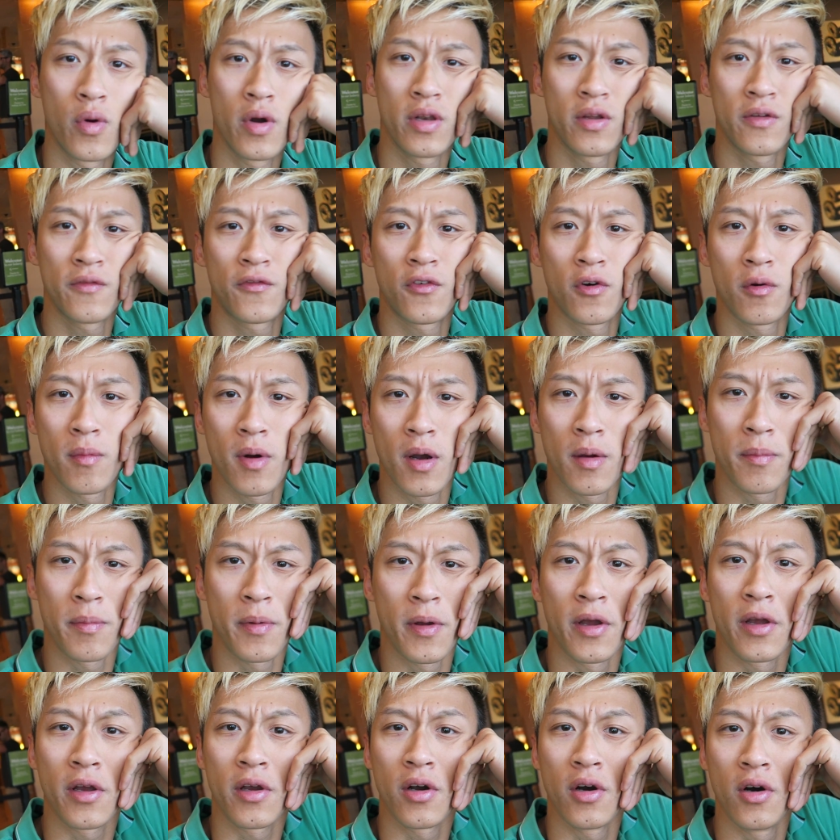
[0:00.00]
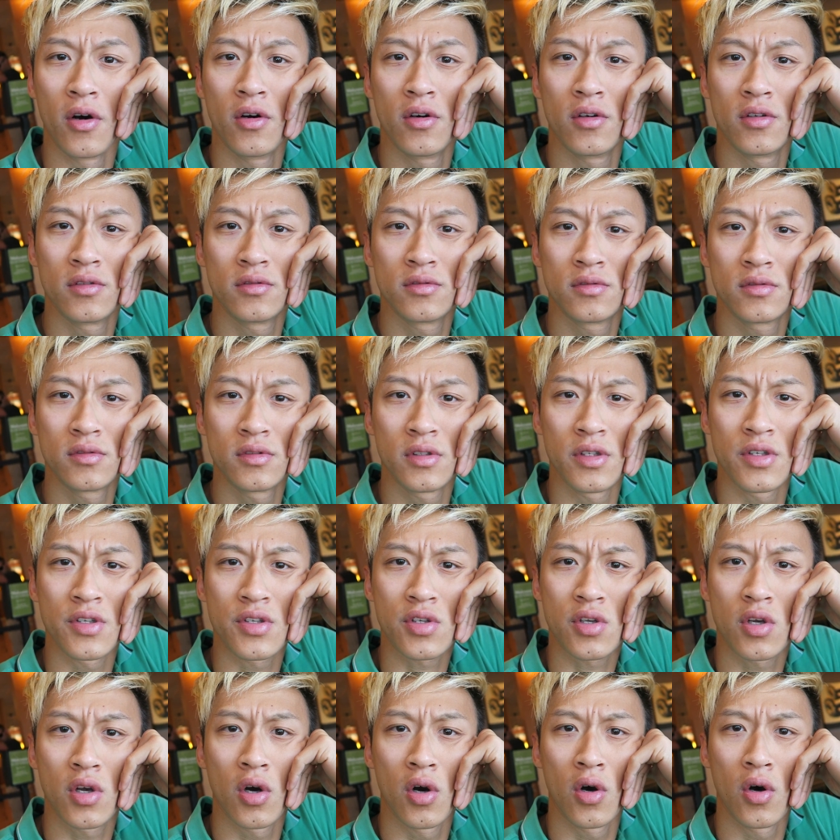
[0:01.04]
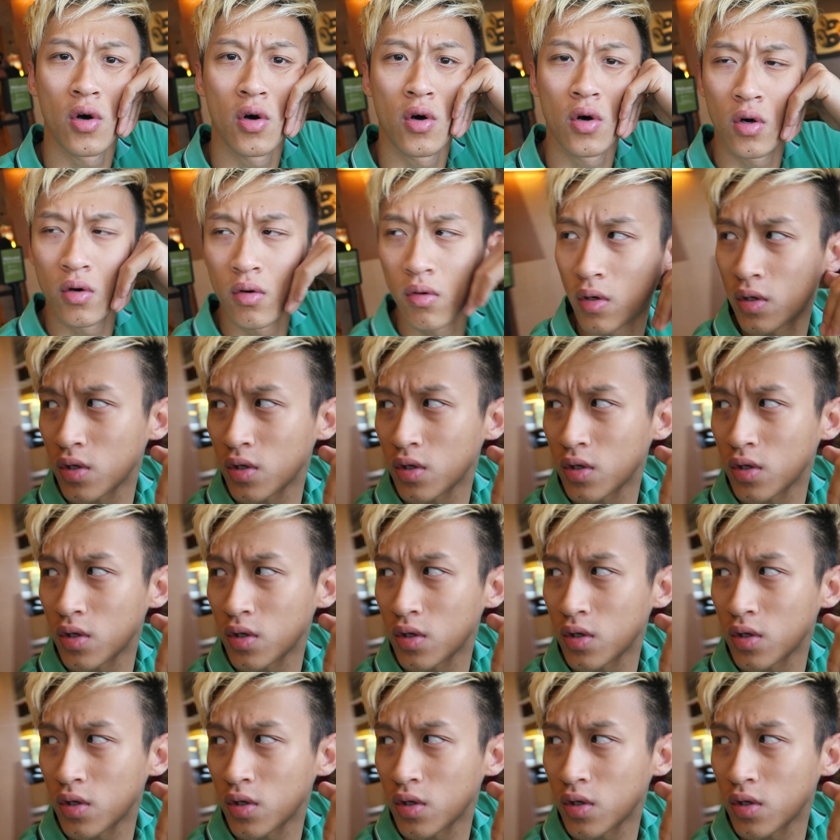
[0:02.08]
Waiting for my bagel. It's called,